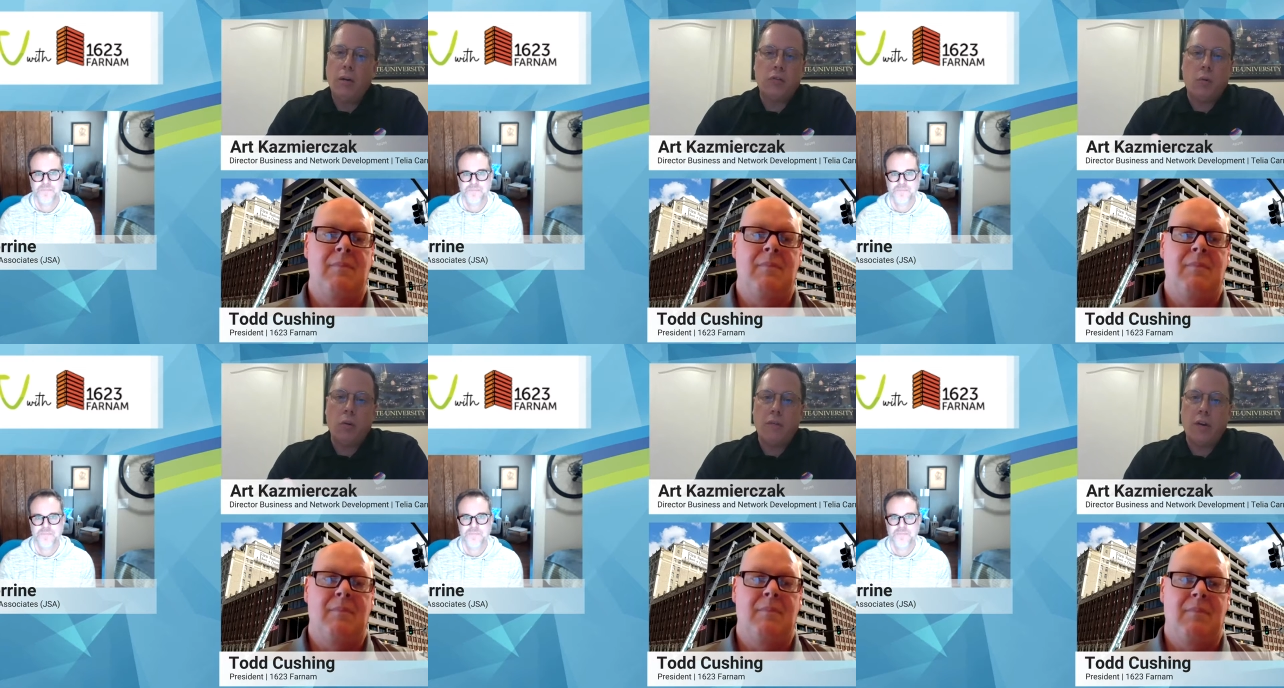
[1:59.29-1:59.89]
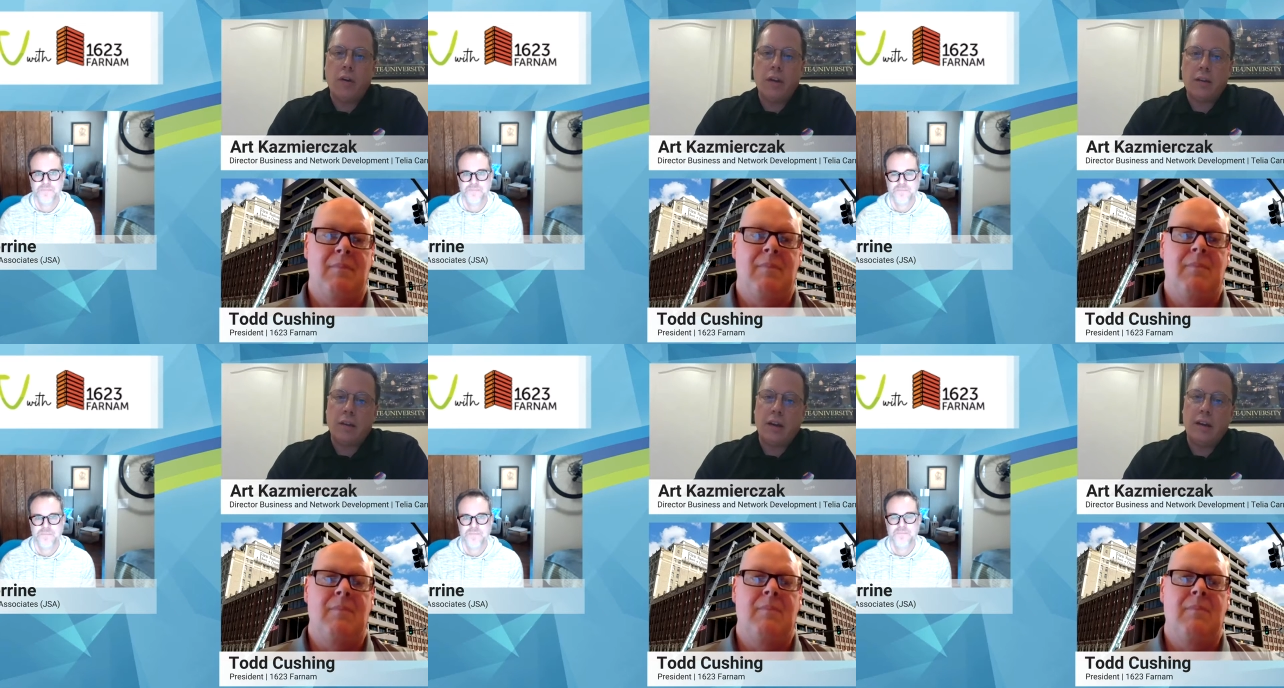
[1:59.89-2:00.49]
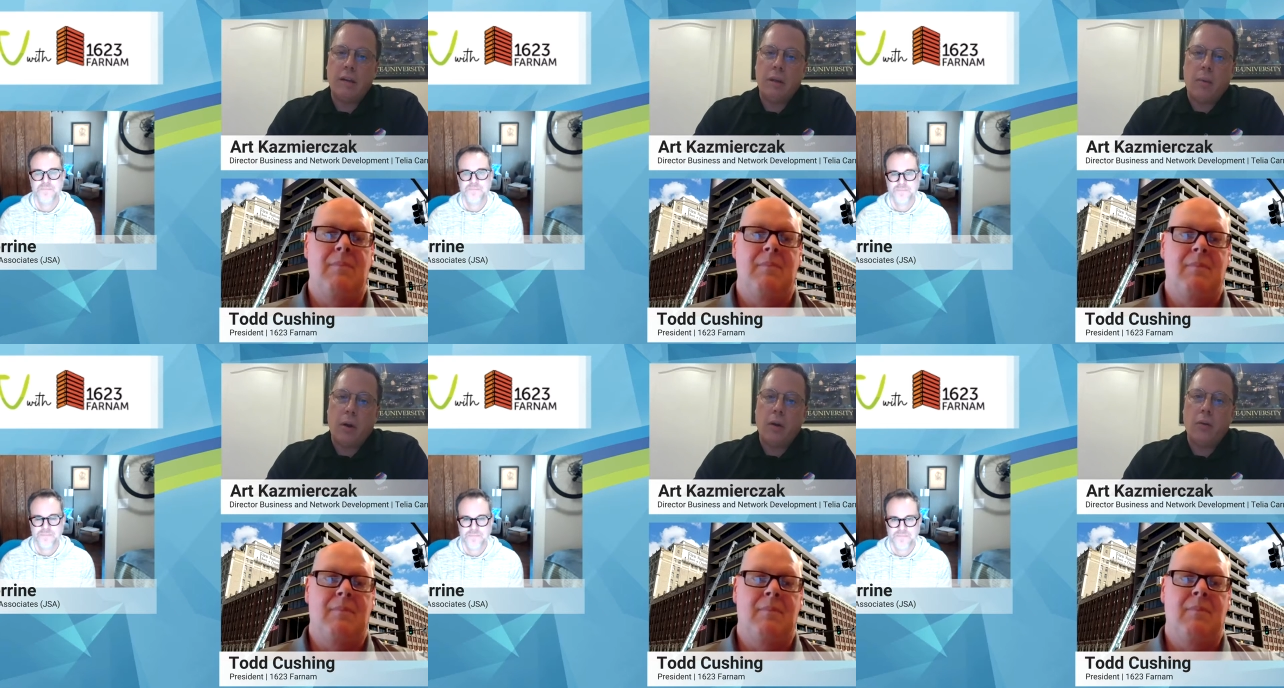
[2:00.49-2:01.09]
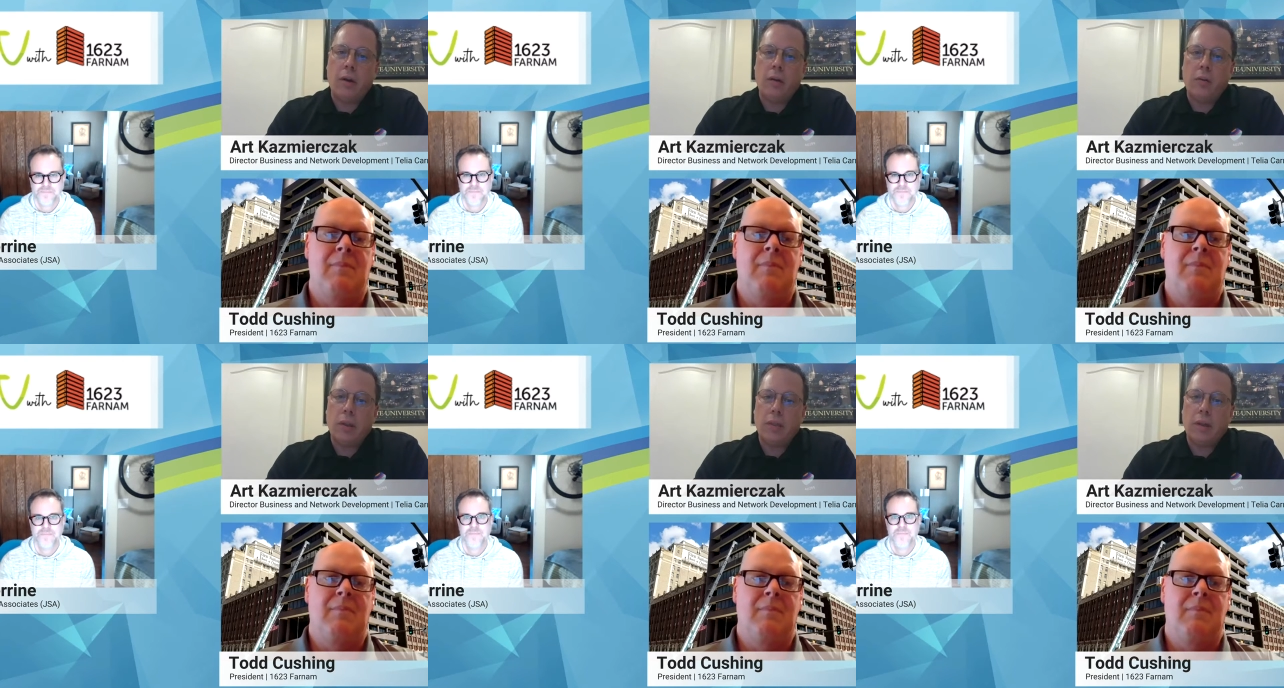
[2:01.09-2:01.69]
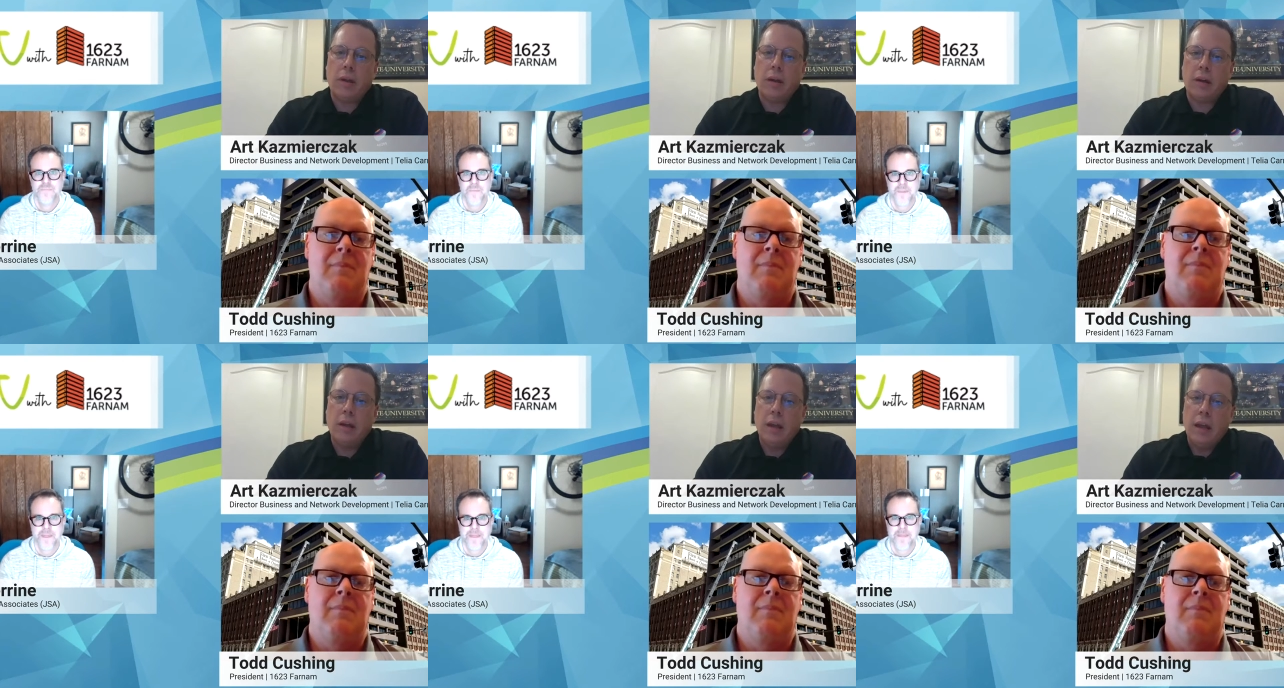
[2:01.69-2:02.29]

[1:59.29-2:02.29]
Speaker 1: So we're very excited to be partnering with uh,